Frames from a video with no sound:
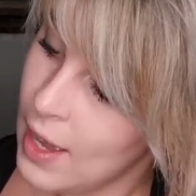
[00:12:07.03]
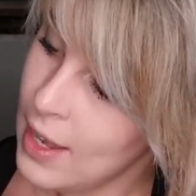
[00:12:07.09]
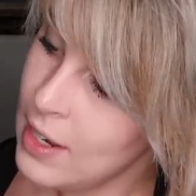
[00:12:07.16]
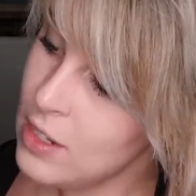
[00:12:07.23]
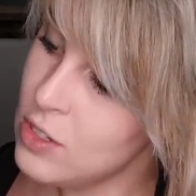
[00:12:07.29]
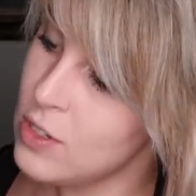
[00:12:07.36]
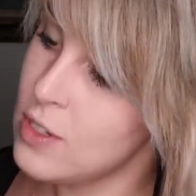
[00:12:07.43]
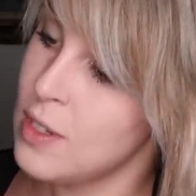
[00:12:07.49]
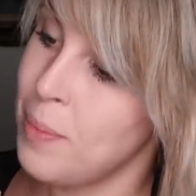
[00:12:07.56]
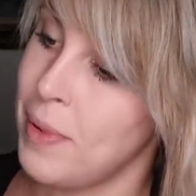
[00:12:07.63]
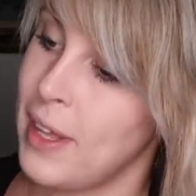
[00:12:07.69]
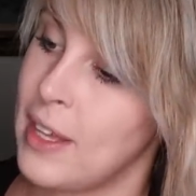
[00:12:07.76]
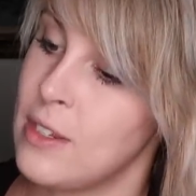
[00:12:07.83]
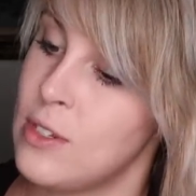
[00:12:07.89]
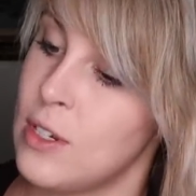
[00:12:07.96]
And it's just a
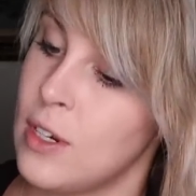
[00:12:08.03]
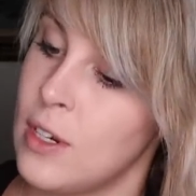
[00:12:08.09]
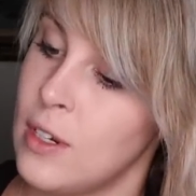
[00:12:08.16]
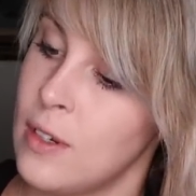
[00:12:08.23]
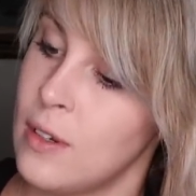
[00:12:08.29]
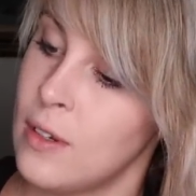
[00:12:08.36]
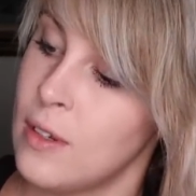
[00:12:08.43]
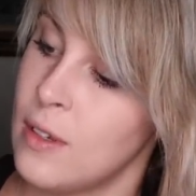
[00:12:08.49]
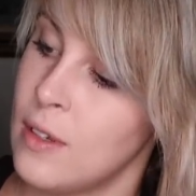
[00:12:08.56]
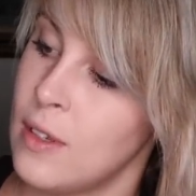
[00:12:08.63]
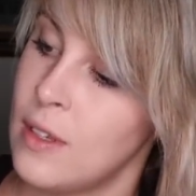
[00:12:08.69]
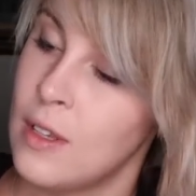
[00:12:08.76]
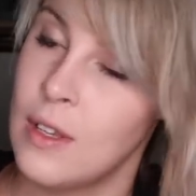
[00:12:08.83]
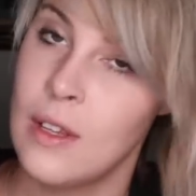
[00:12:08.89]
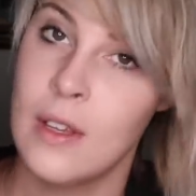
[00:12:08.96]
planter.
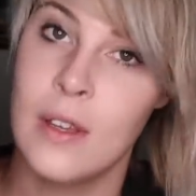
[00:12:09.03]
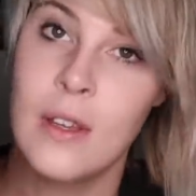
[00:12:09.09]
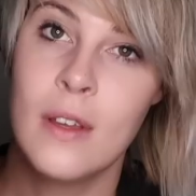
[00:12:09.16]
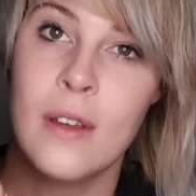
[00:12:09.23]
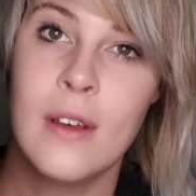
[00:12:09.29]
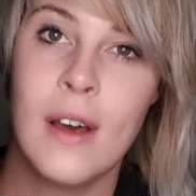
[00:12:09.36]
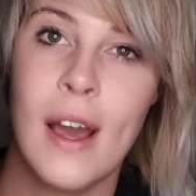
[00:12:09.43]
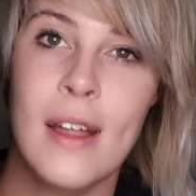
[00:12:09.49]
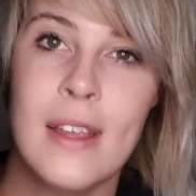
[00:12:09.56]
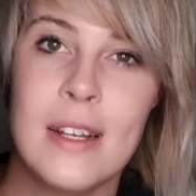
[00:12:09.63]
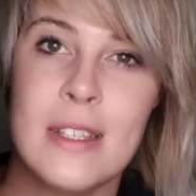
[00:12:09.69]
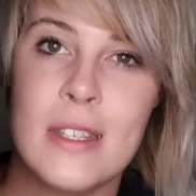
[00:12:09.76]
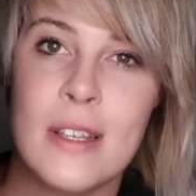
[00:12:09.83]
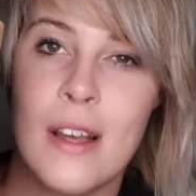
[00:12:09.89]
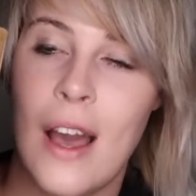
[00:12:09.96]
I
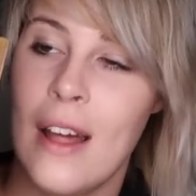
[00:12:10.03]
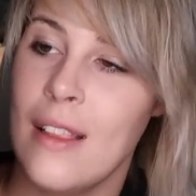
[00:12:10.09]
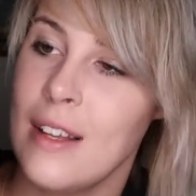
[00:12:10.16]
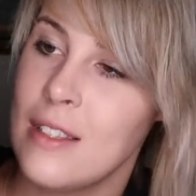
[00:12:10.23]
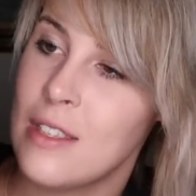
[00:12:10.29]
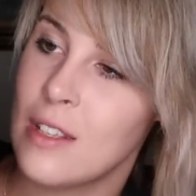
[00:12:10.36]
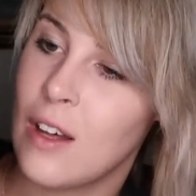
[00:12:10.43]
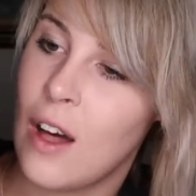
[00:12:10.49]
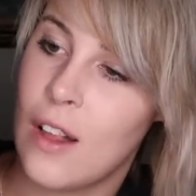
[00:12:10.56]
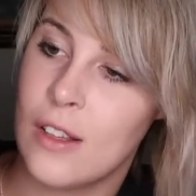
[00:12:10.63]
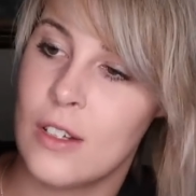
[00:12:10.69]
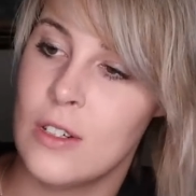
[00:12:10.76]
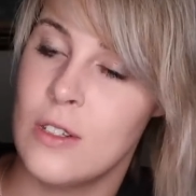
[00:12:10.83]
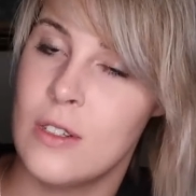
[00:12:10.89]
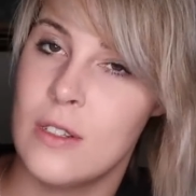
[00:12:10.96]
liked it. I liked the
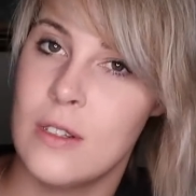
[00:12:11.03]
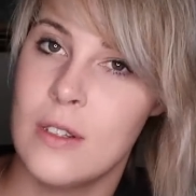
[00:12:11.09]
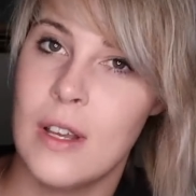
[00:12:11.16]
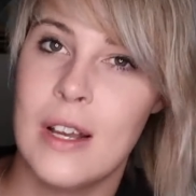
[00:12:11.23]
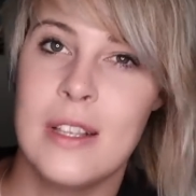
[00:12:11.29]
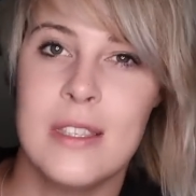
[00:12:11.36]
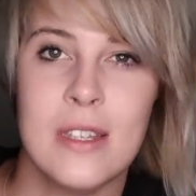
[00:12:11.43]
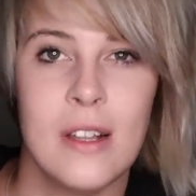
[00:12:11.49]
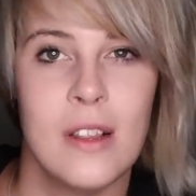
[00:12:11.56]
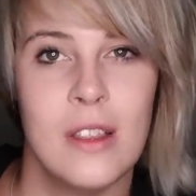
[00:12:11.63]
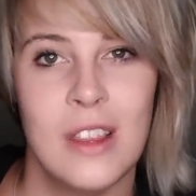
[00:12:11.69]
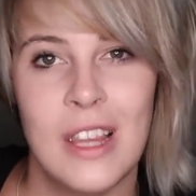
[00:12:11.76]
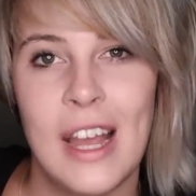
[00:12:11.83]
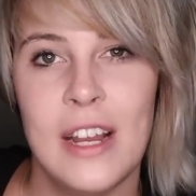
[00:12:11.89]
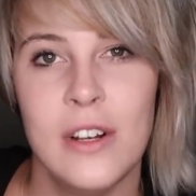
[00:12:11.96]
colors. It's
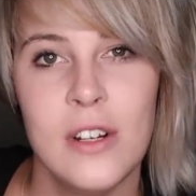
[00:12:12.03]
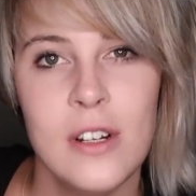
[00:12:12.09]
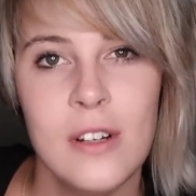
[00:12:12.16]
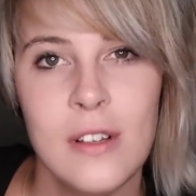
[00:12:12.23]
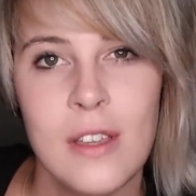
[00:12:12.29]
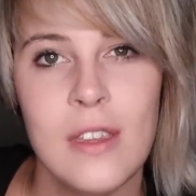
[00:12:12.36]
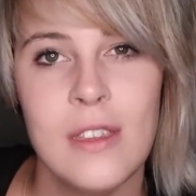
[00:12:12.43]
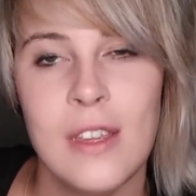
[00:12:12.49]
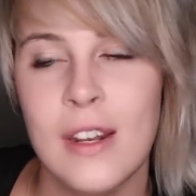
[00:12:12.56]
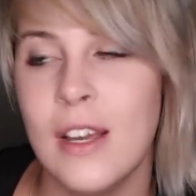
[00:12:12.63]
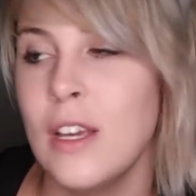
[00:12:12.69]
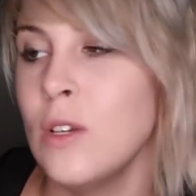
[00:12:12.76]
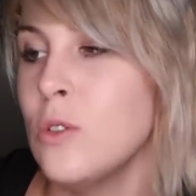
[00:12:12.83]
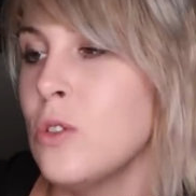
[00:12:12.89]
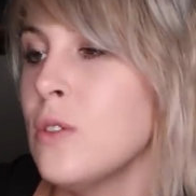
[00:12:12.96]
lighter than
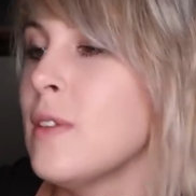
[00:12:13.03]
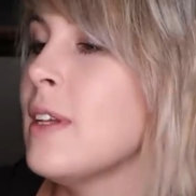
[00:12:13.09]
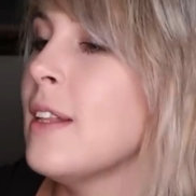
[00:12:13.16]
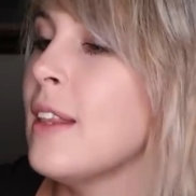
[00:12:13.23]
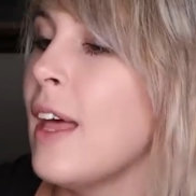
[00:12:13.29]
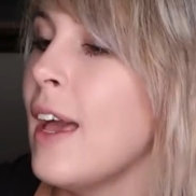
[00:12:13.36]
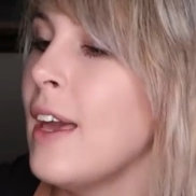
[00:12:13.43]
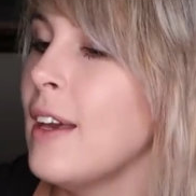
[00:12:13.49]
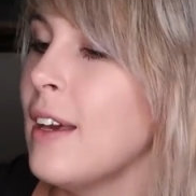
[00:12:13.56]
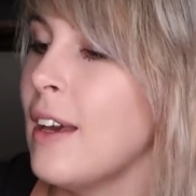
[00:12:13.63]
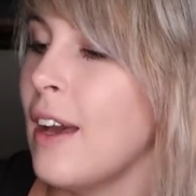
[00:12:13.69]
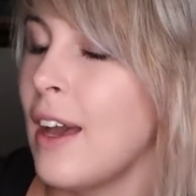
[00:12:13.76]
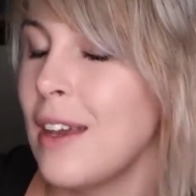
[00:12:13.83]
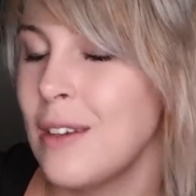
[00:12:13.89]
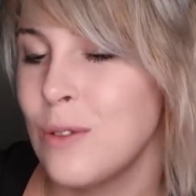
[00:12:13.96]
I usually
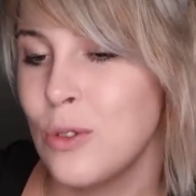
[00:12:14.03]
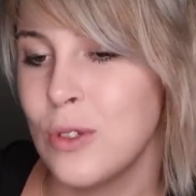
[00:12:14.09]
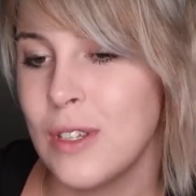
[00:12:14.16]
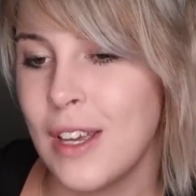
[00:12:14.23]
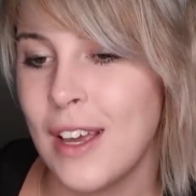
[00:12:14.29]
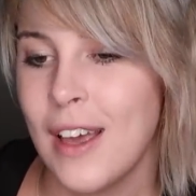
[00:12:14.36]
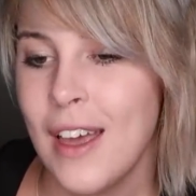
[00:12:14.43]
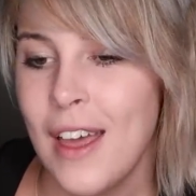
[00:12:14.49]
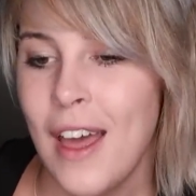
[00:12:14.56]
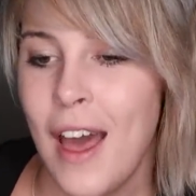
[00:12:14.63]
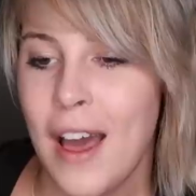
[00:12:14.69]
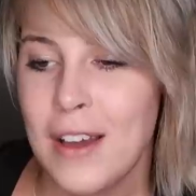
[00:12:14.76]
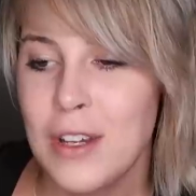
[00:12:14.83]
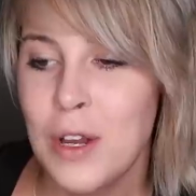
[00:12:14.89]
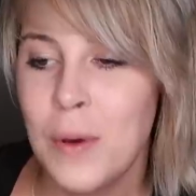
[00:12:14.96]
like. I usually,
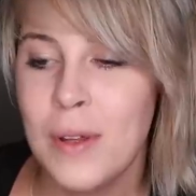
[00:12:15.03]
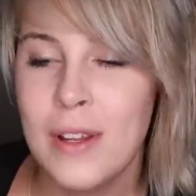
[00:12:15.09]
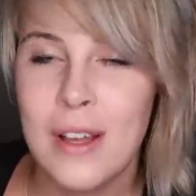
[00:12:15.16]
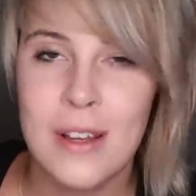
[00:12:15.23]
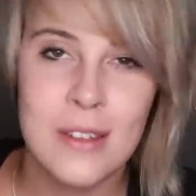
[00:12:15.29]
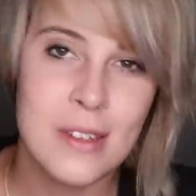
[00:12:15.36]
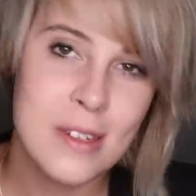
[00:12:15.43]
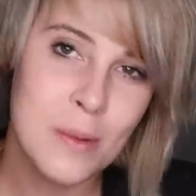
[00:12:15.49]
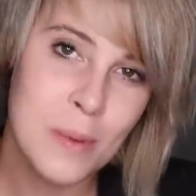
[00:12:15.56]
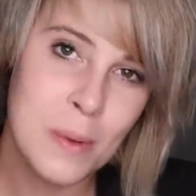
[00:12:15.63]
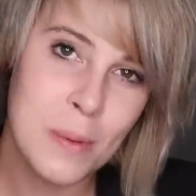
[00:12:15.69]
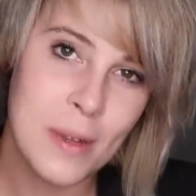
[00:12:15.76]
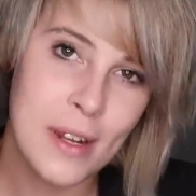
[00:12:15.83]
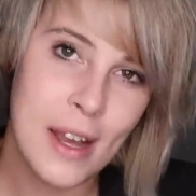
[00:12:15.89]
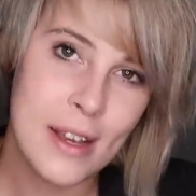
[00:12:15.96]
you know, and, and some
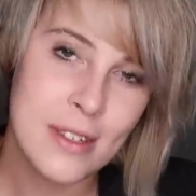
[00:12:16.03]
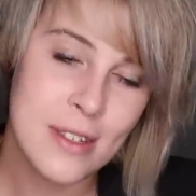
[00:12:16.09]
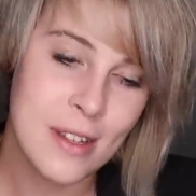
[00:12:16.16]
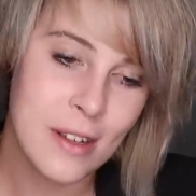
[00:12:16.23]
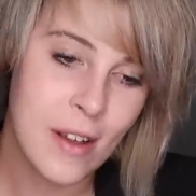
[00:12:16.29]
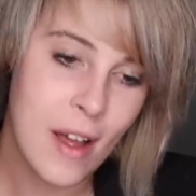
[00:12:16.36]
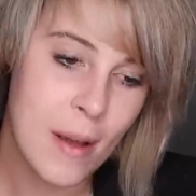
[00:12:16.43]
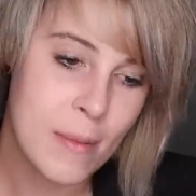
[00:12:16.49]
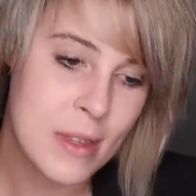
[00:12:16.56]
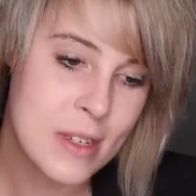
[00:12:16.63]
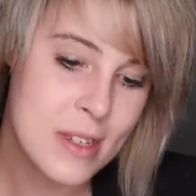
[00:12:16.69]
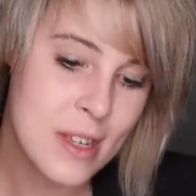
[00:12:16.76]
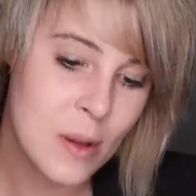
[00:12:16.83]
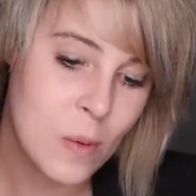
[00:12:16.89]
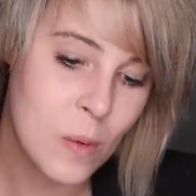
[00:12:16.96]
people had asked in the
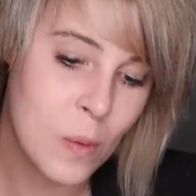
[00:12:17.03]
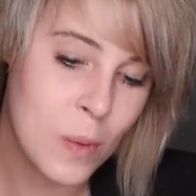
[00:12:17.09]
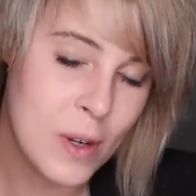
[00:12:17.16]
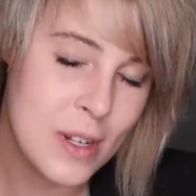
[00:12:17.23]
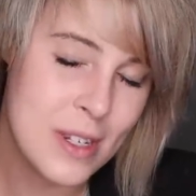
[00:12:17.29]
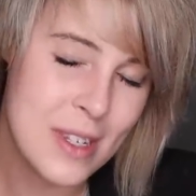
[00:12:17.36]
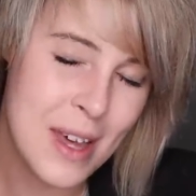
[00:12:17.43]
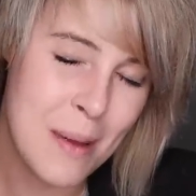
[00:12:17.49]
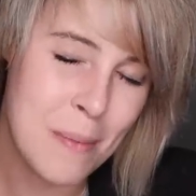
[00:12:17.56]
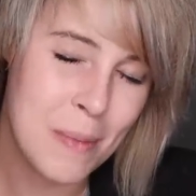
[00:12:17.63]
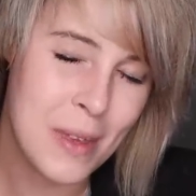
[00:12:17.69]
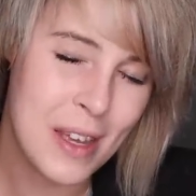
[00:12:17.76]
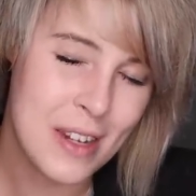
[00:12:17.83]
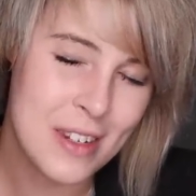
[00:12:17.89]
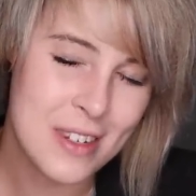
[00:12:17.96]
comments, like, well, what does that
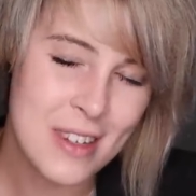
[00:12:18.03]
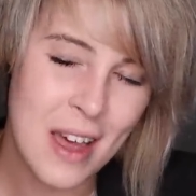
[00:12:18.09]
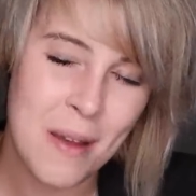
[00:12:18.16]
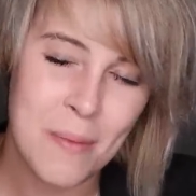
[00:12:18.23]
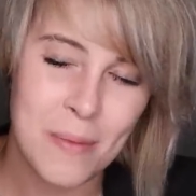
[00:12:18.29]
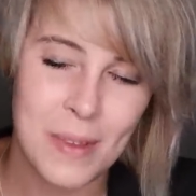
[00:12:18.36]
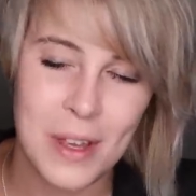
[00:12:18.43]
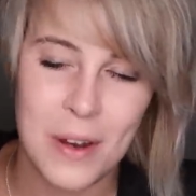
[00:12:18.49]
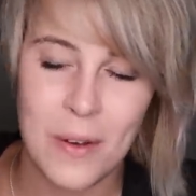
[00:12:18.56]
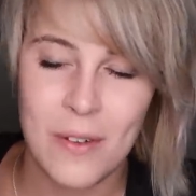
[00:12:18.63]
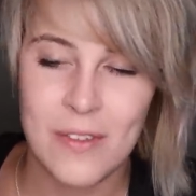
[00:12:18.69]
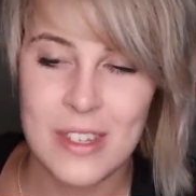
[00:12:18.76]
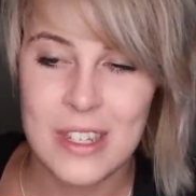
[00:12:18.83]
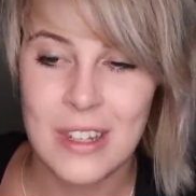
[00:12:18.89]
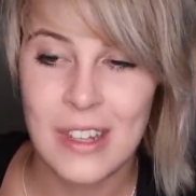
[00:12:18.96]
mean? Does that, you know,
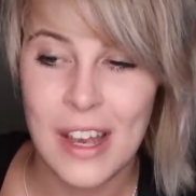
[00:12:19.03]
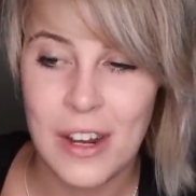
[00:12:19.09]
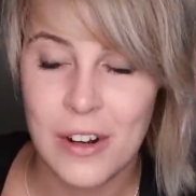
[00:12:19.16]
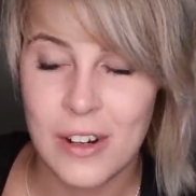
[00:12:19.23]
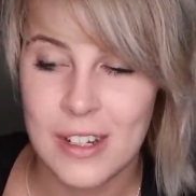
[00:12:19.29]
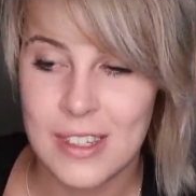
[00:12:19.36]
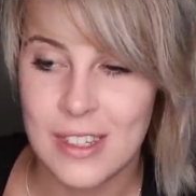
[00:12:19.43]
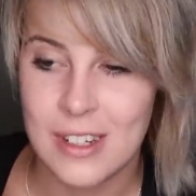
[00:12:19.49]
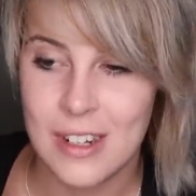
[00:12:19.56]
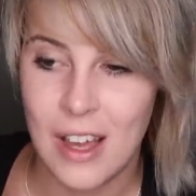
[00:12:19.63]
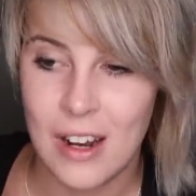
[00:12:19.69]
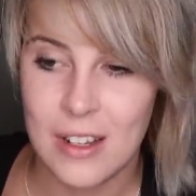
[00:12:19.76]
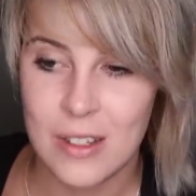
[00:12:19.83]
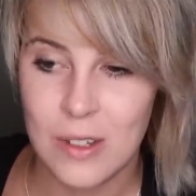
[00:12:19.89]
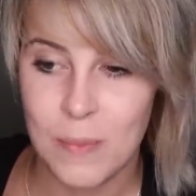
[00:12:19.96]
if it's lighter, is it
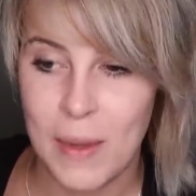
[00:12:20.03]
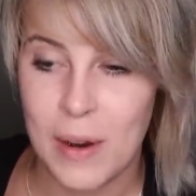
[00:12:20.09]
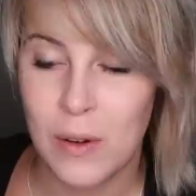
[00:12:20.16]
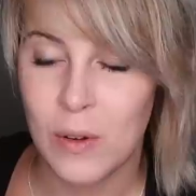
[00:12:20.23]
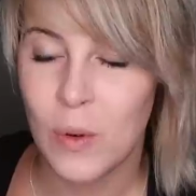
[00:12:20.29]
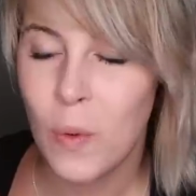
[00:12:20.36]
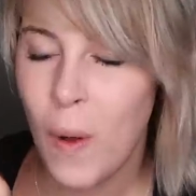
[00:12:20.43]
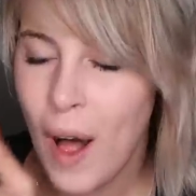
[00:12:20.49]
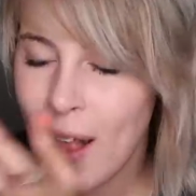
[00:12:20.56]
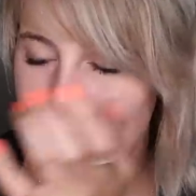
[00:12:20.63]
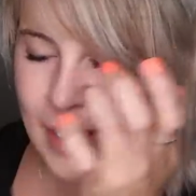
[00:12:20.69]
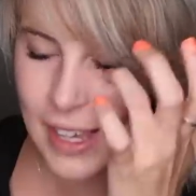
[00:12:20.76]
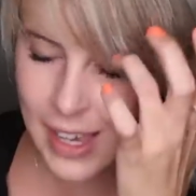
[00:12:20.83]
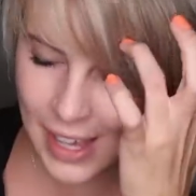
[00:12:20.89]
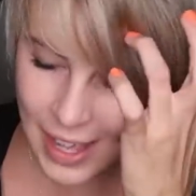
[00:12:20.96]
not as better
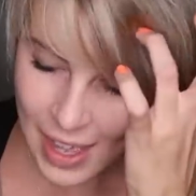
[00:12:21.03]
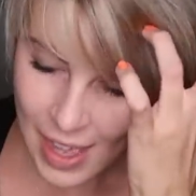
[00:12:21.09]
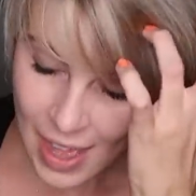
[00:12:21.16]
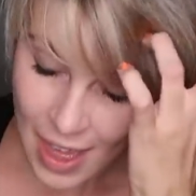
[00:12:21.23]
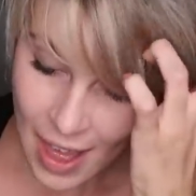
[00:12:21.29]
quality?